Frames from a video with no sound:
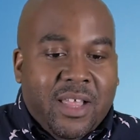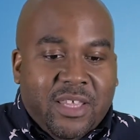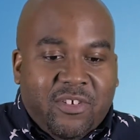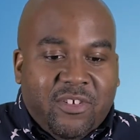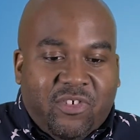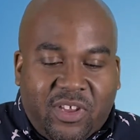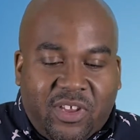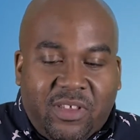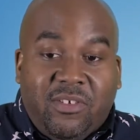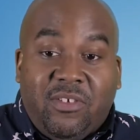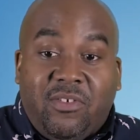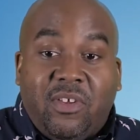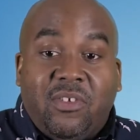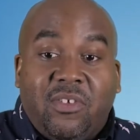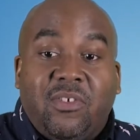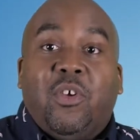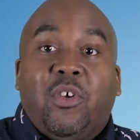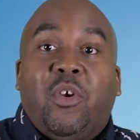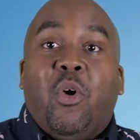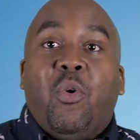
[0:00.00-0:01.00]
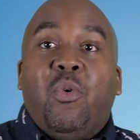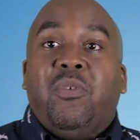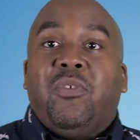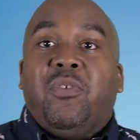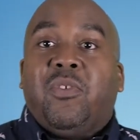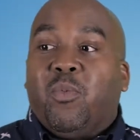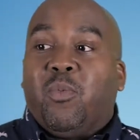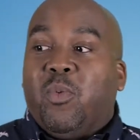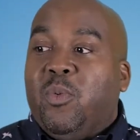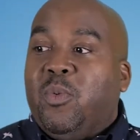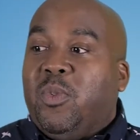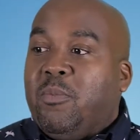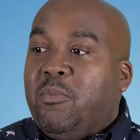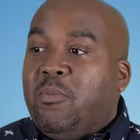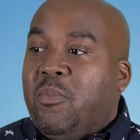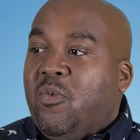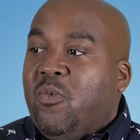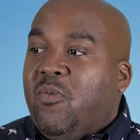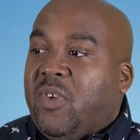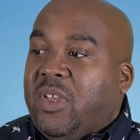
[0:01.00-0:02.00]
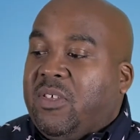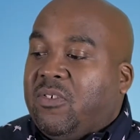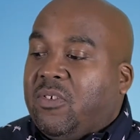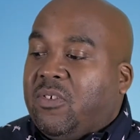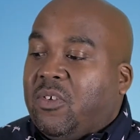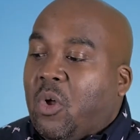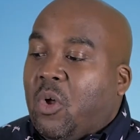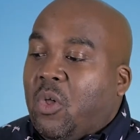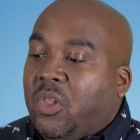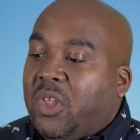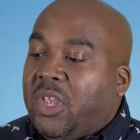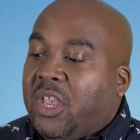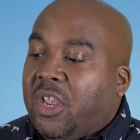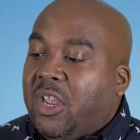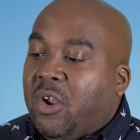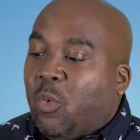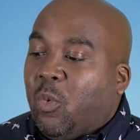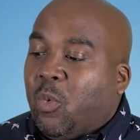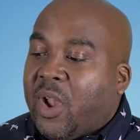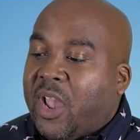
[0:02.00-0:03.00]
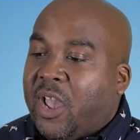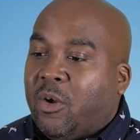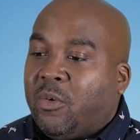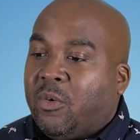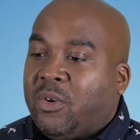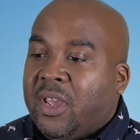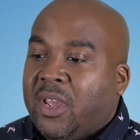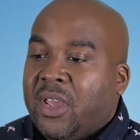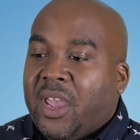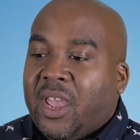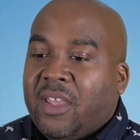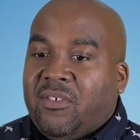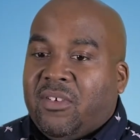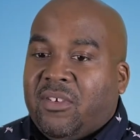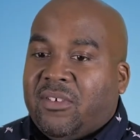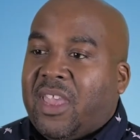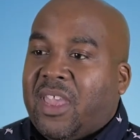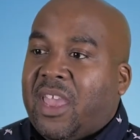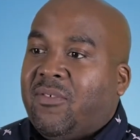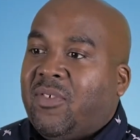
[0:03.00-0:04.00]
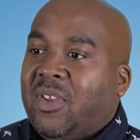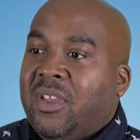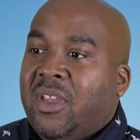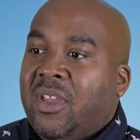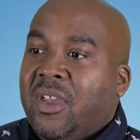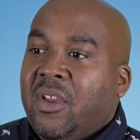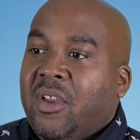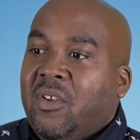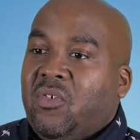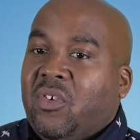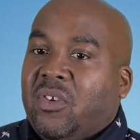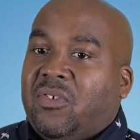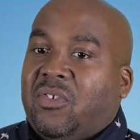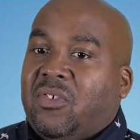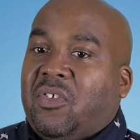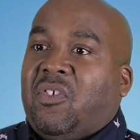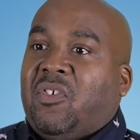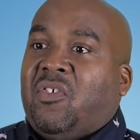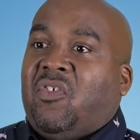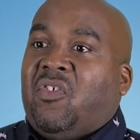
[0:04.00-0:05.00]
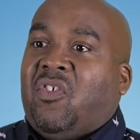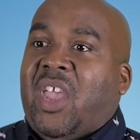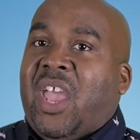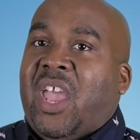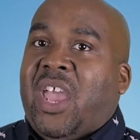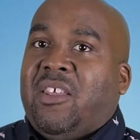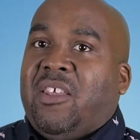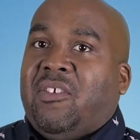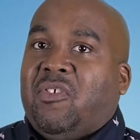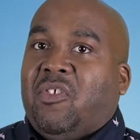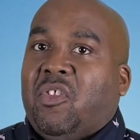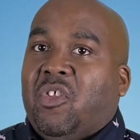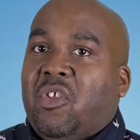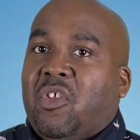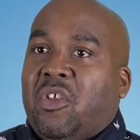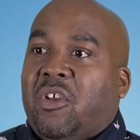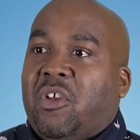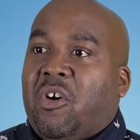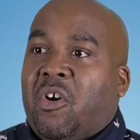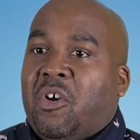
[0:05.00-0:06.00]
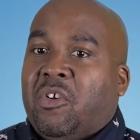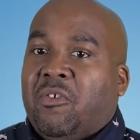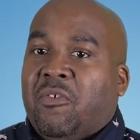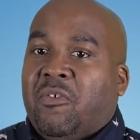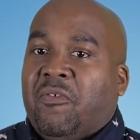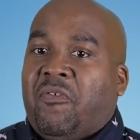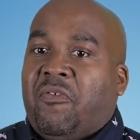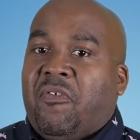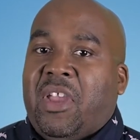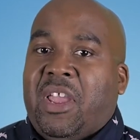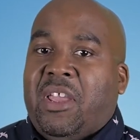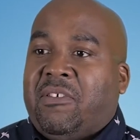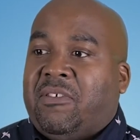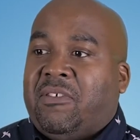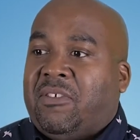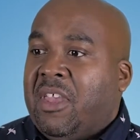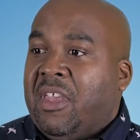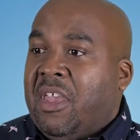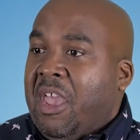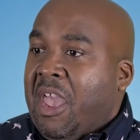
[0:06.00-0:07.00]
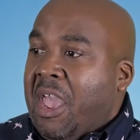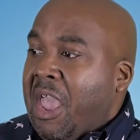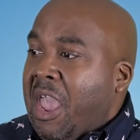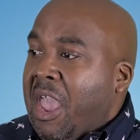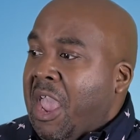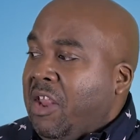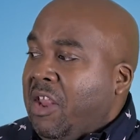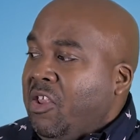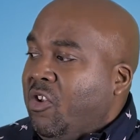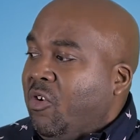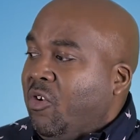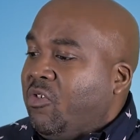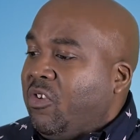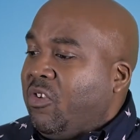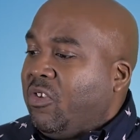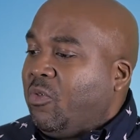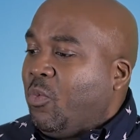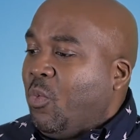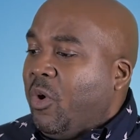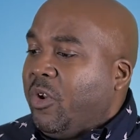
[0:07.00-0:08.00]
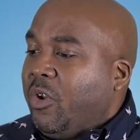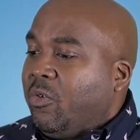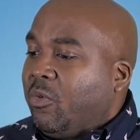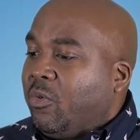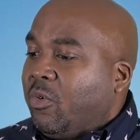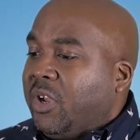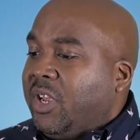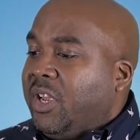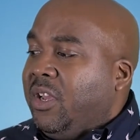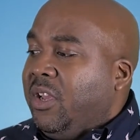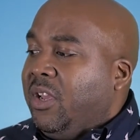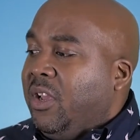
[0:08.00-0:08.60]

She just goes through the movie skulking around and just having just the saddest look on her face, and you're just wondering,